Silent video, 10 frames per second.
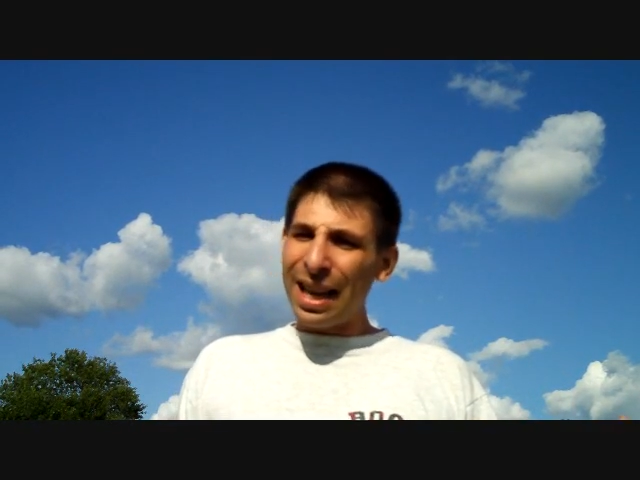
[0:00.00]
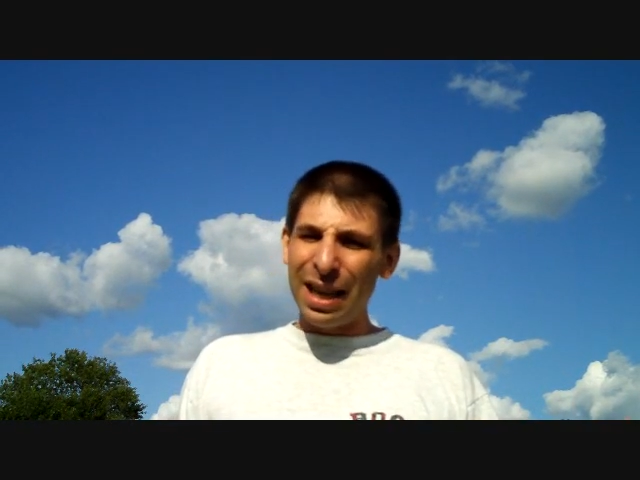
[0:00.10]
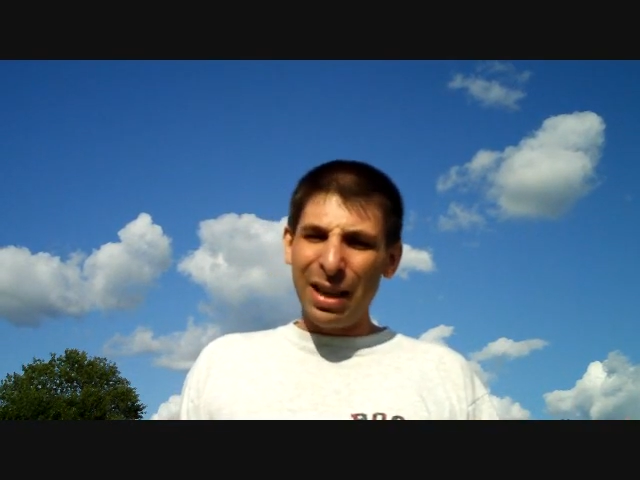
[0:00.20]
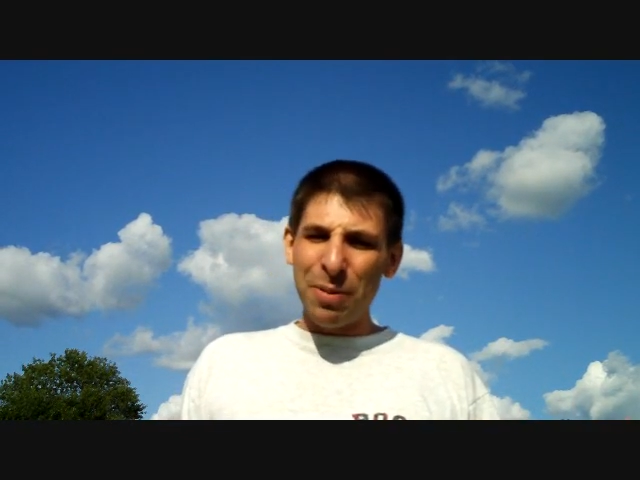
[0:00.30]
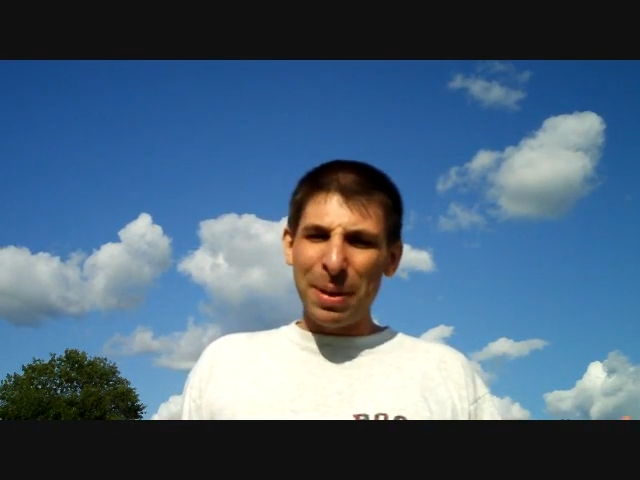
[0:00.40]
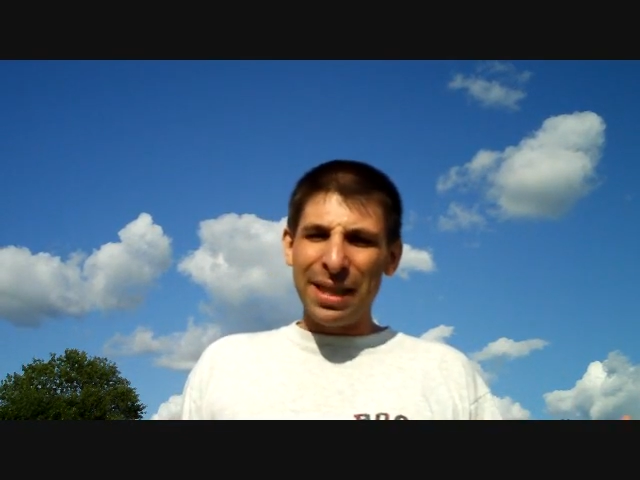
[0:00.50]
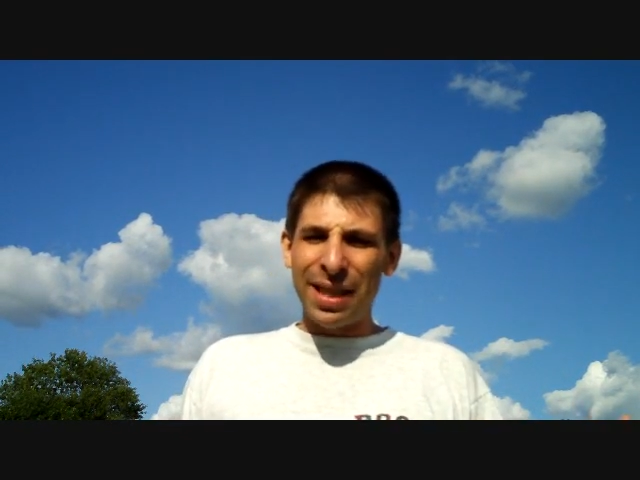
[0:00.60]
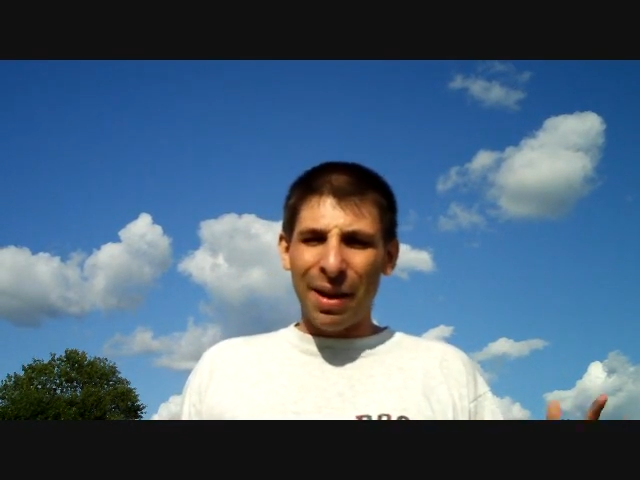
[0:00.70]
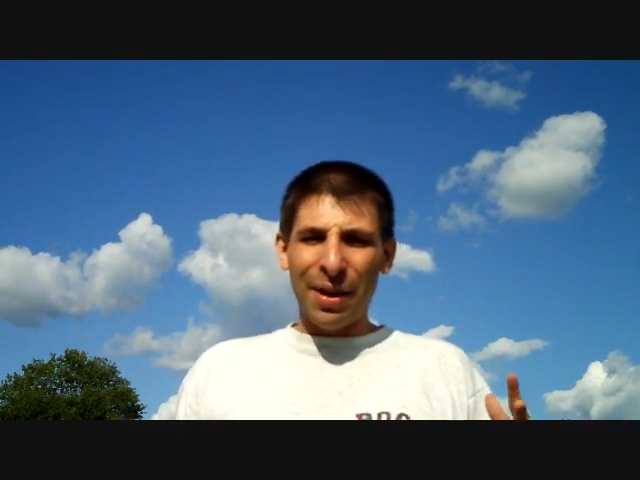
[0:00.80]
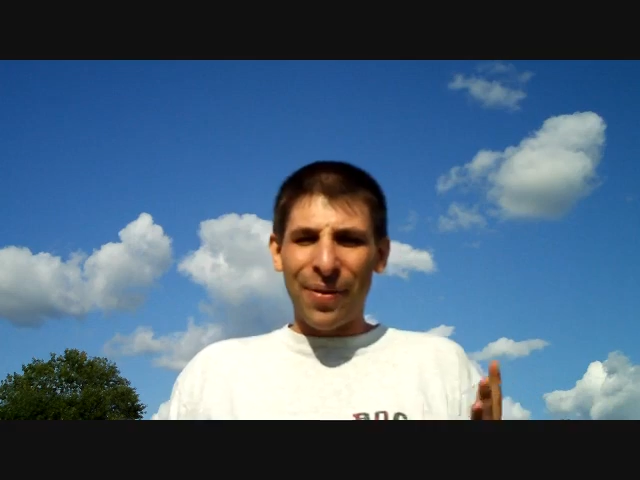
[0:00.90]
It could even be
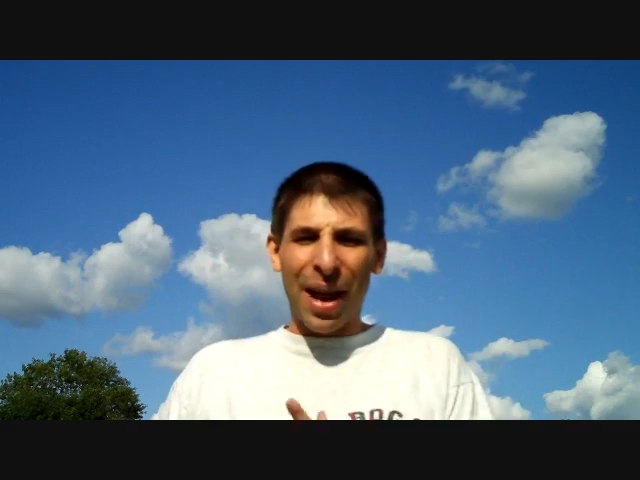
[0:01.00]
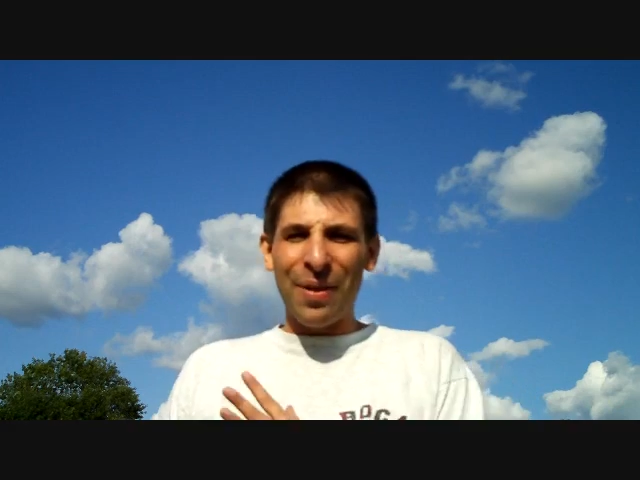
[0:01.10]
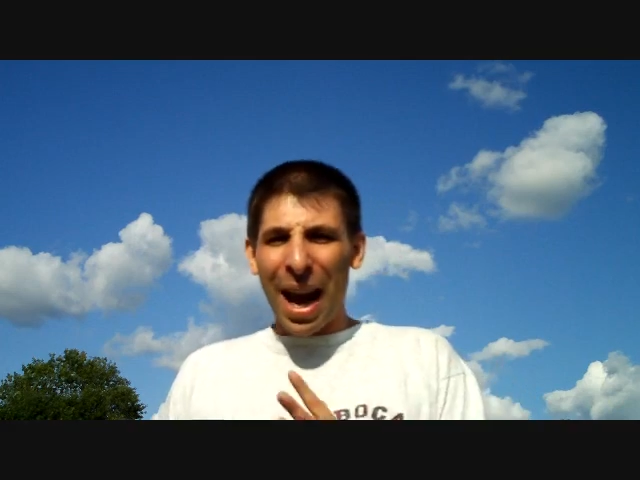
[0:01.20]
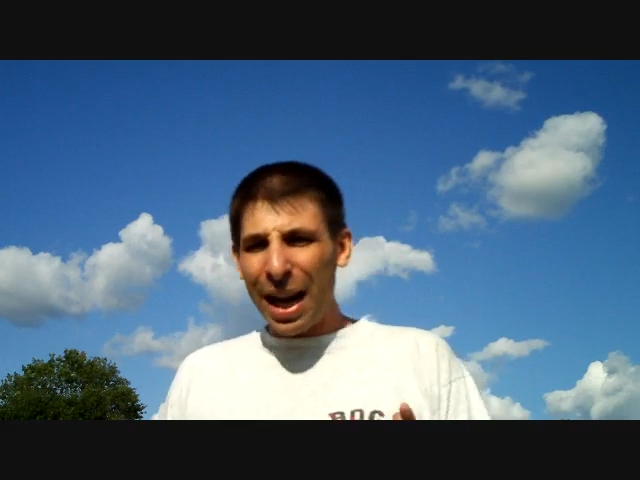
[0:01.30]
75,